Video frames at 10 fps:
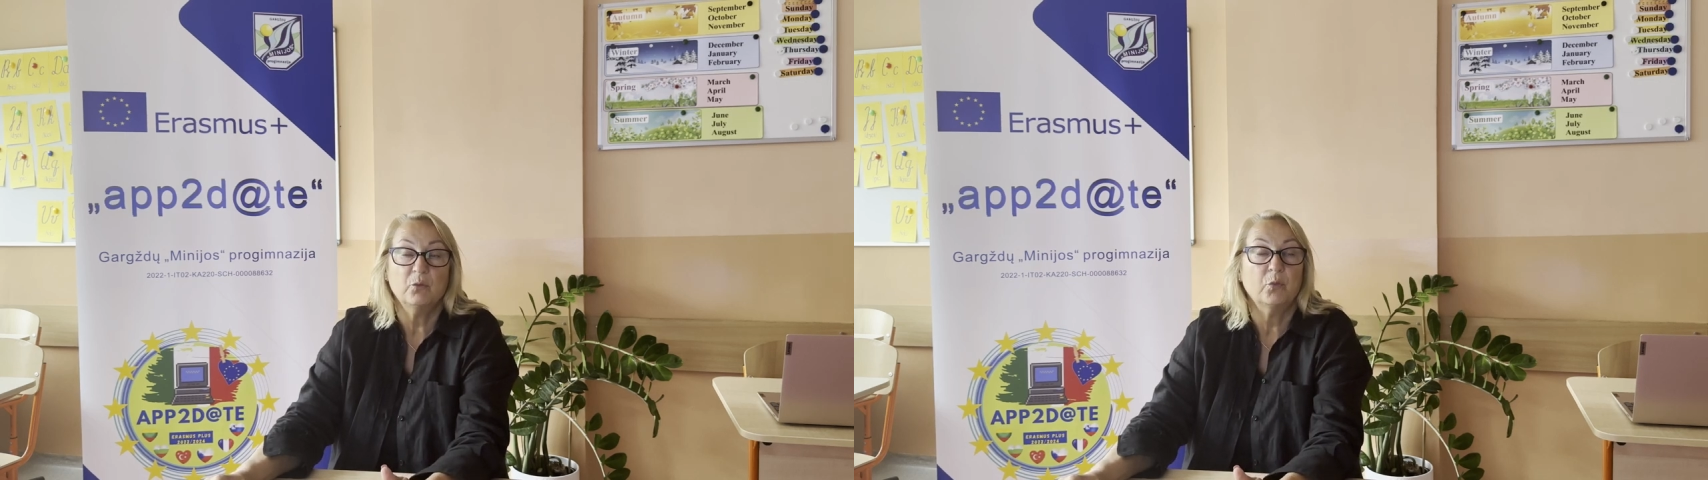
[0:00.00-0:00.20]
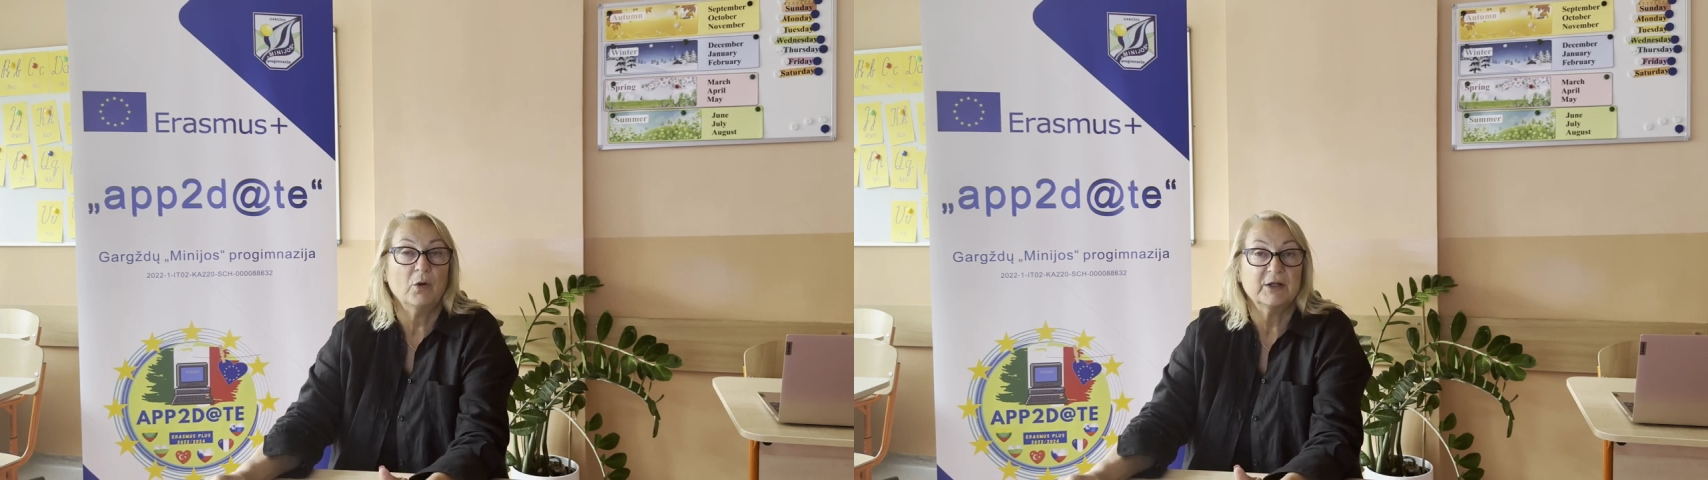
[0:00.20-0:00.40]

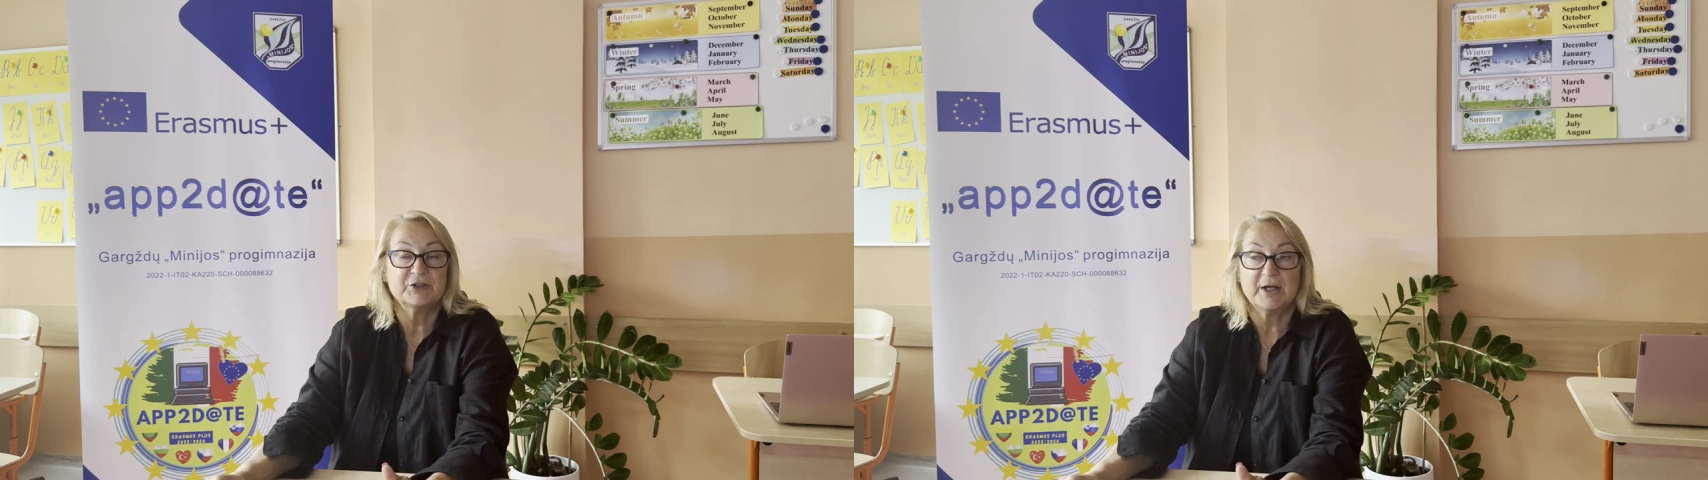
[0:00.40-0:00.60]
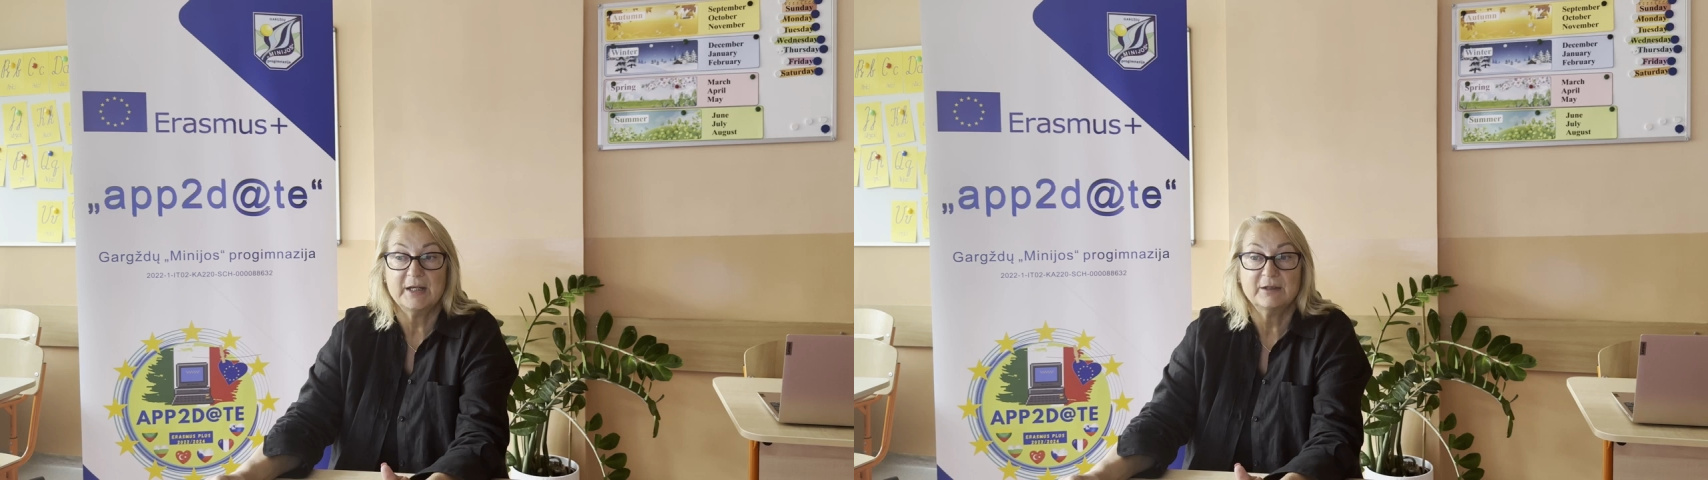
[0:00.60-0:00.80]

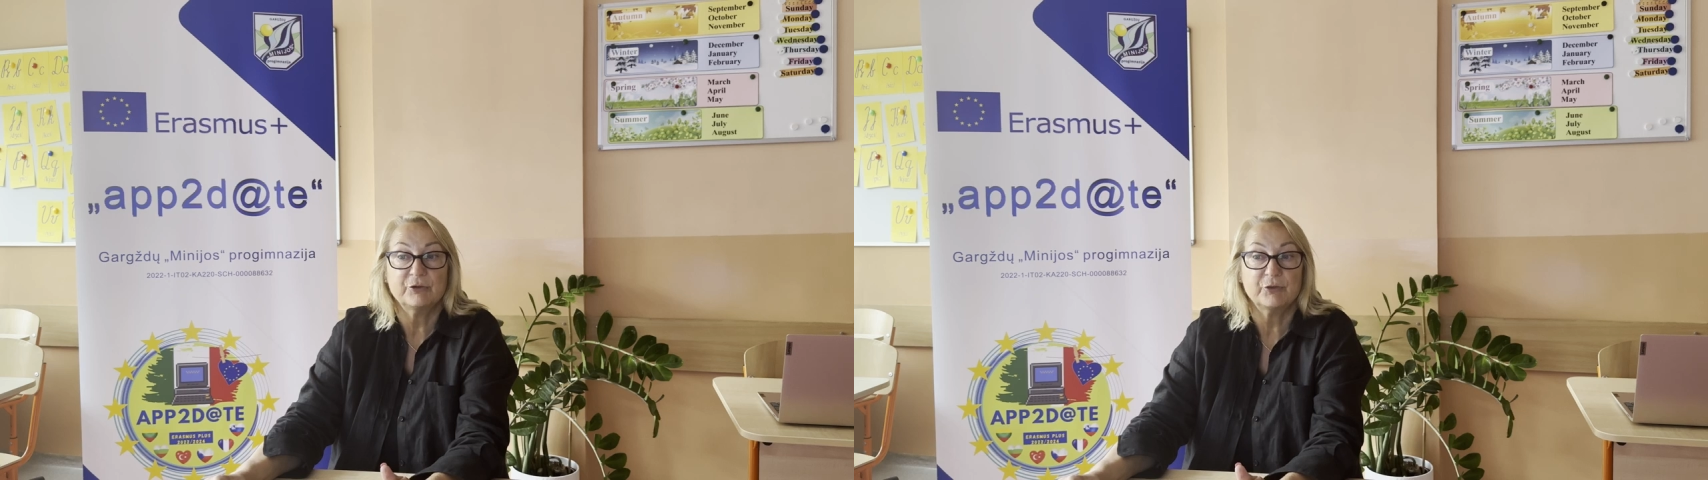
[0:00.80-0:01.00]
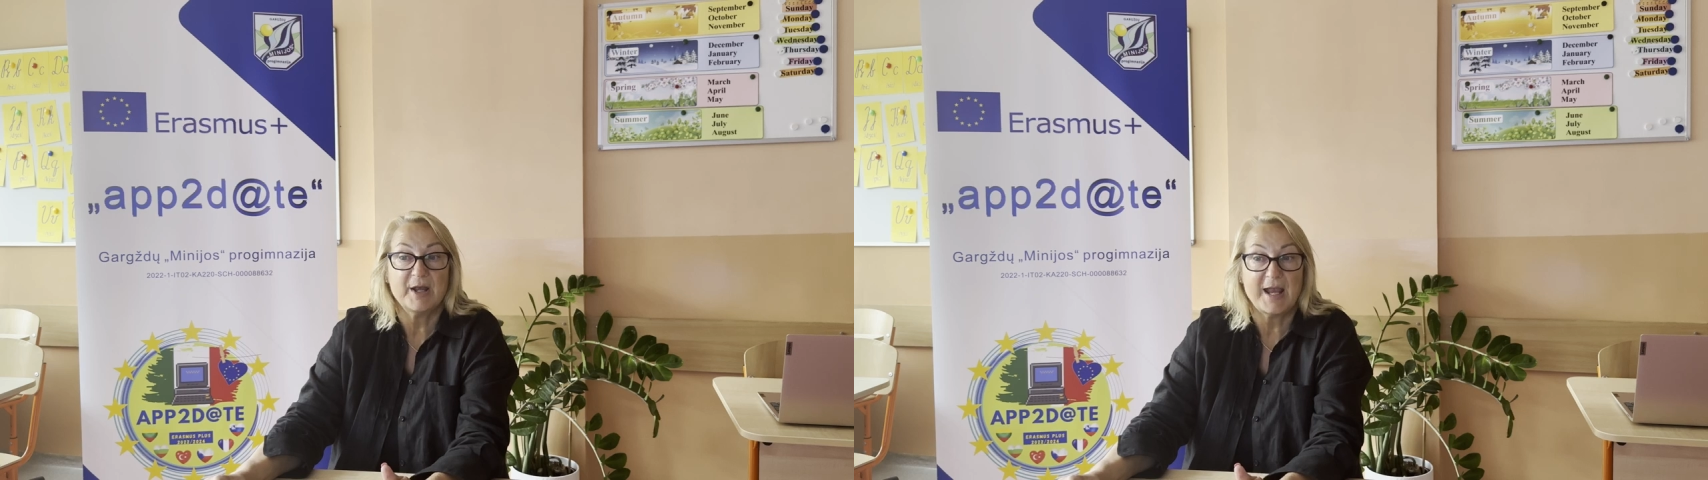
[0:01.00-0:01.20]
what I
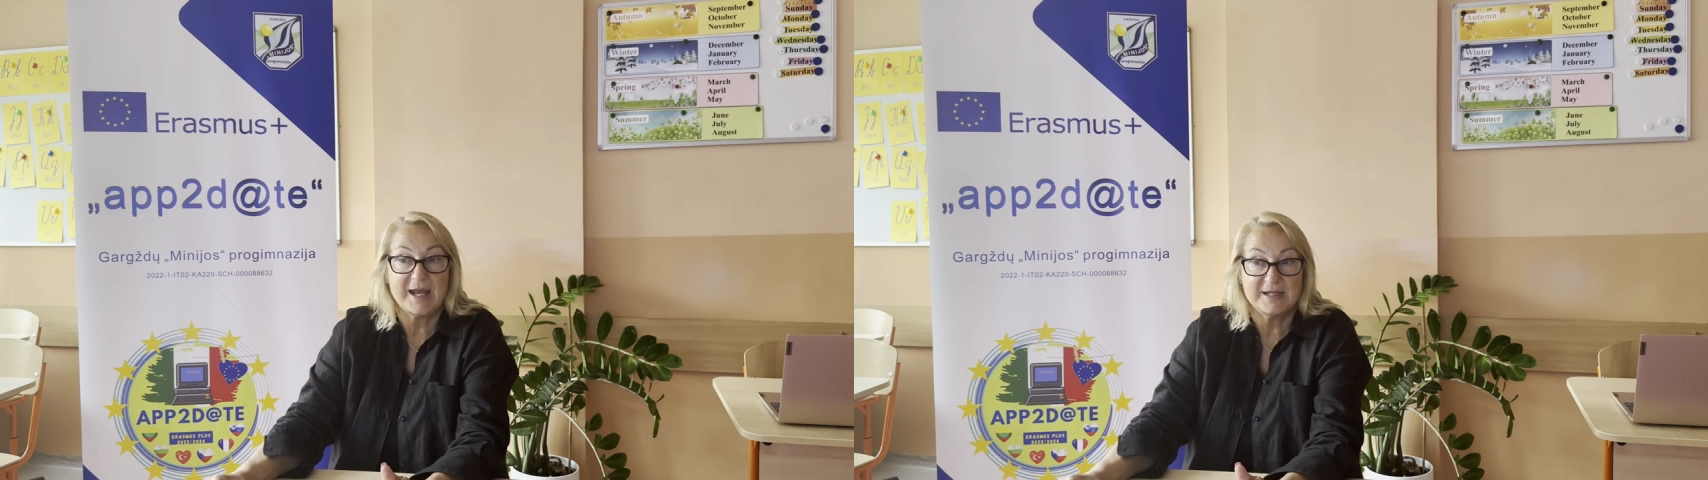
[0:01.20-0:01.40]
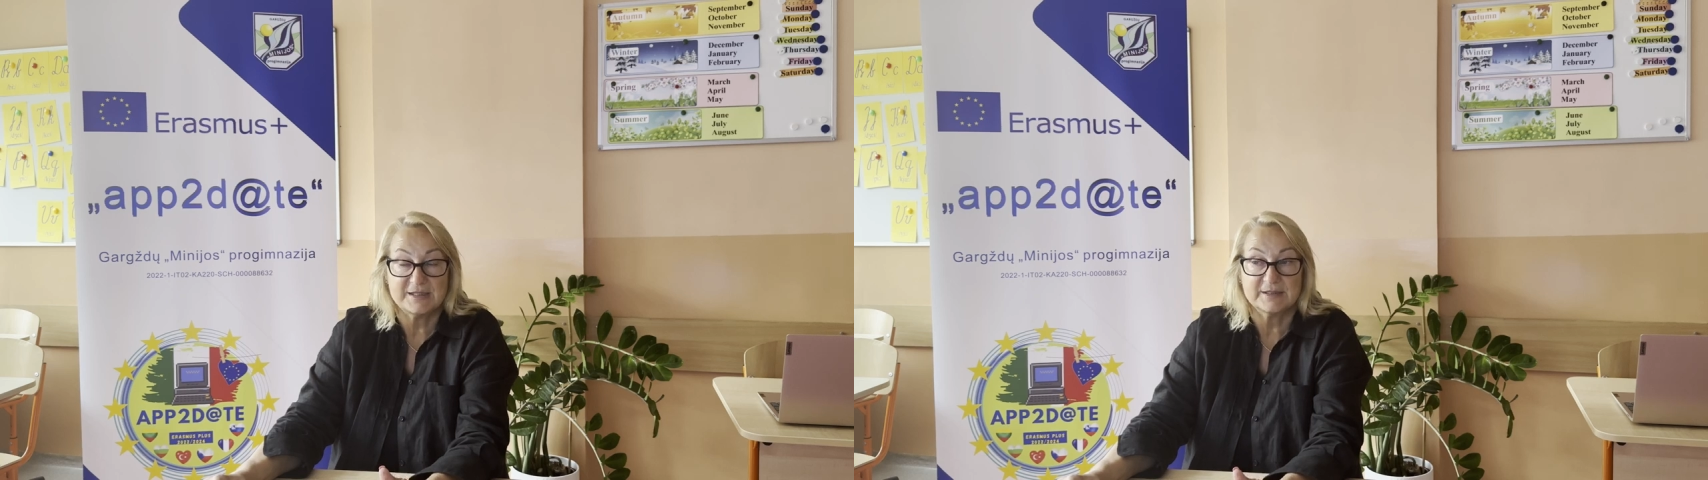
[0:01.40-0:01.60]

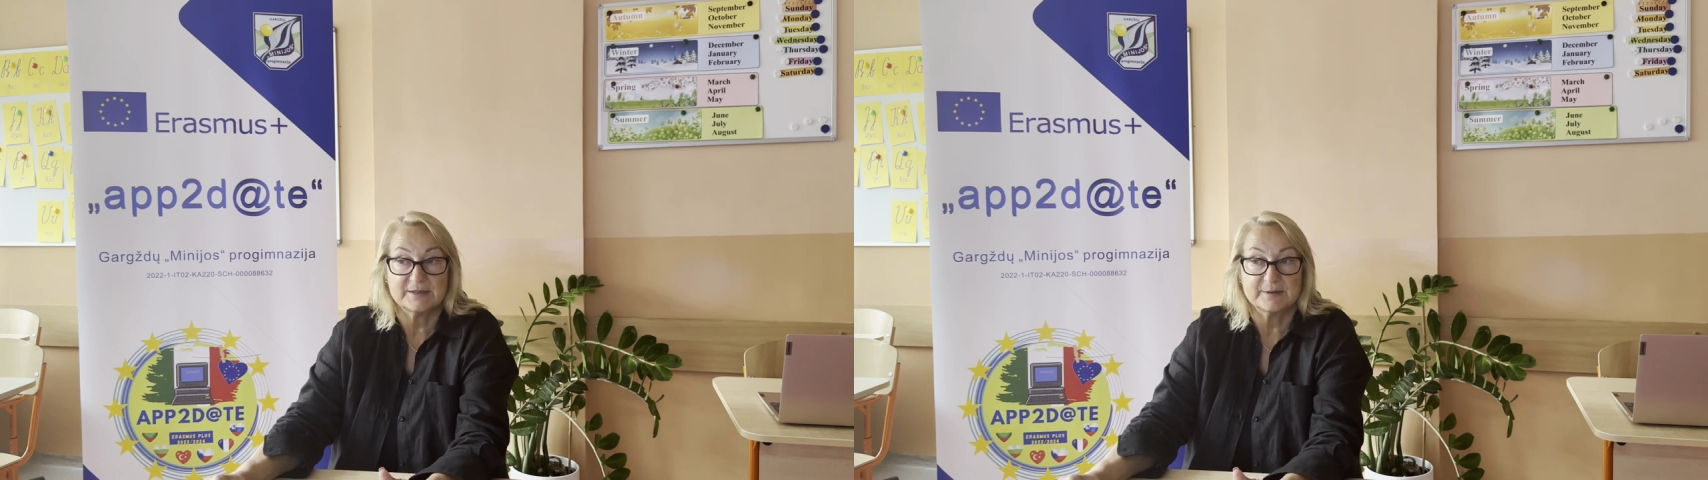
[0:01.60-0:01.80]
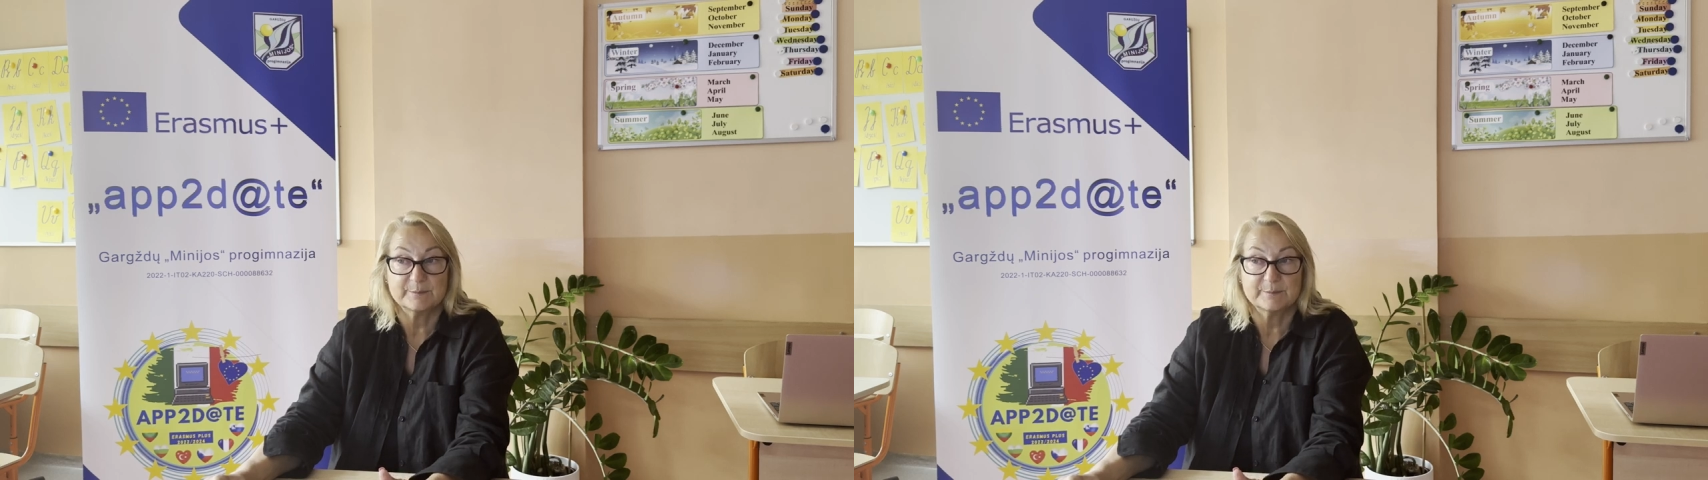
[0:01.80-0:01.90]
created.